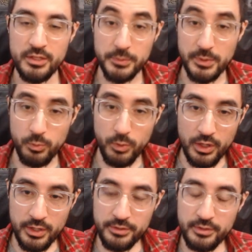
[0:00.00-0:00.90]
So we
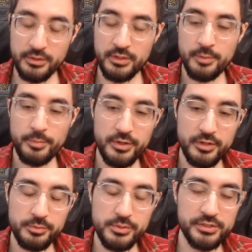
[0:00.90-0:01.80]
want part
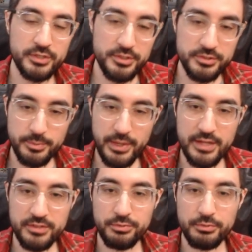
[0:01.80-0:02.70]
of the projectiles to
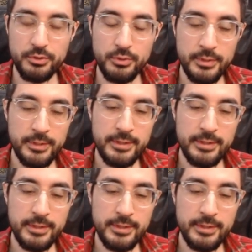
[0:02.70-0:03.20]
pass through,